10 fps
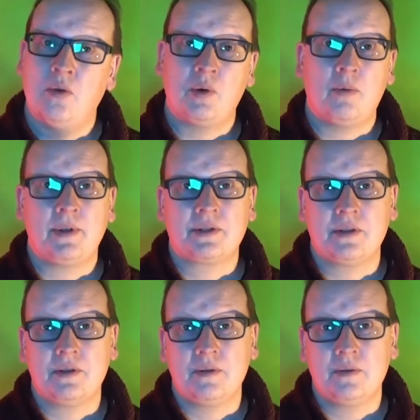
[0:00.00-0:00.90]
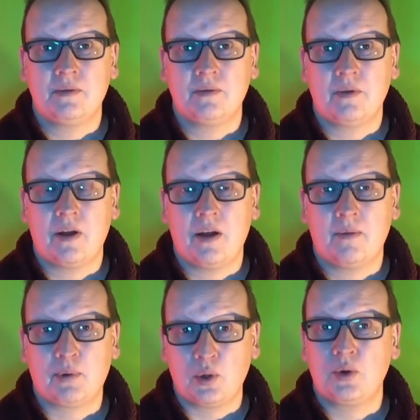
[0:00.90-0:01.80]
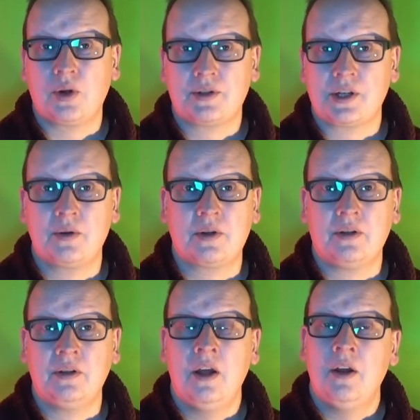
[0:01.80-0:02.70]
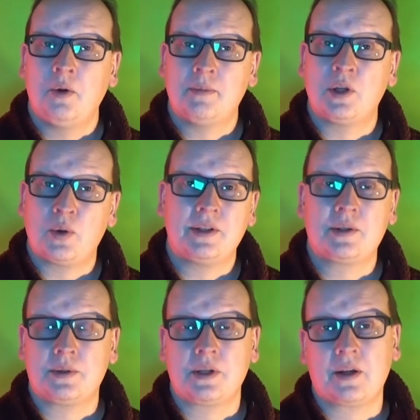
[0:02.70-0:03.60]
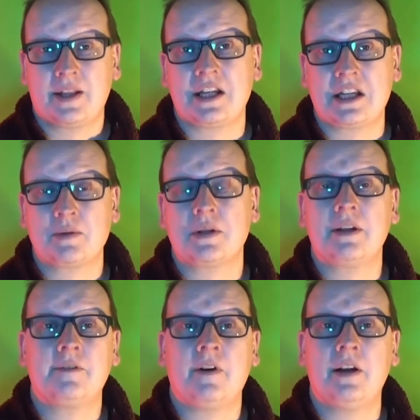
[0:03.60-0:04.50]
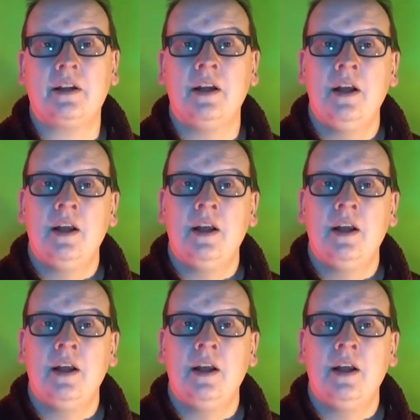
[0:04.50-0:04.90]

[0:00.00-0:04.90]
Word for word: or you want me to plug a token, you want to look into a token, that's absolutely fine.